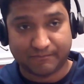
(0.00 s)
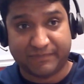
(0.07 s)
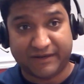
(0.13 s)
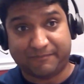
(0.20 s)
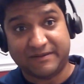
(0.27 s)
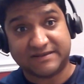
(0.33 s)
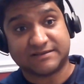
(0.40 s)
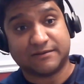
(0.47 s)

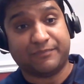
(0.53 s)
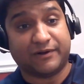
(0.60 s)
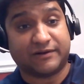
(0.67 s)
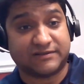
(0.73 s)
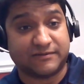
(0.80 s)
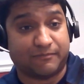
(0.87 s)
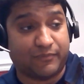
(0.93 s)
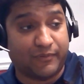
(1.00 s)
Bit-based
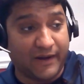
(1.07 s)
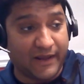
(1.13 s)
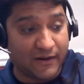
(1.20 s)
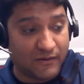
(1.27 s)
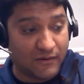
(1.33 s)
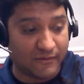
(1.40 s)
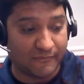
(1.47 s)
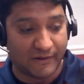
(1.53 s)
computers are pretty
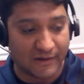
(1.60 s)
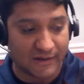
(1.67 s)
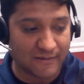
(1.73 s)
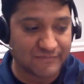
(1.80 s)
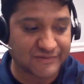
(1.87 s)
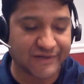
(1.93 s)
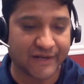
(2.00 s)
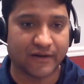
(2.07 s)
good when it
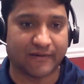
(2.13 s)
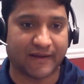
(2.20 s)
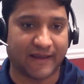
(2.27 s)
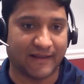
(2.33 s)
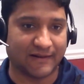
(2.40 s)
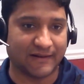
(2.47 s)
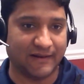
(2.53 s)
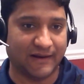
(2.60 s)
comes to
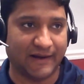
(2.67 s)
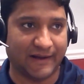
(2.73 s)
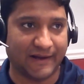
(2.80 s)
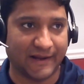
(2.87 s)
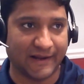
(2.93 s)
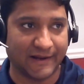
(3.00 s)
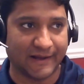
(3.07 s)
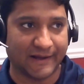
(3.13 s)

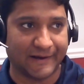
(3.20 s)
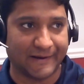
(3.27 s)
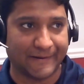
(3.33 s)
calculating